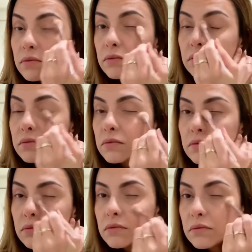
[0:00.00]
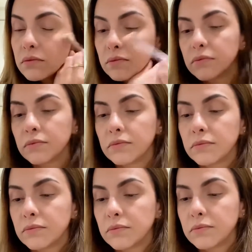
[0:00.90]

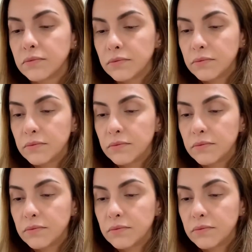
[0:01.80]
(silence)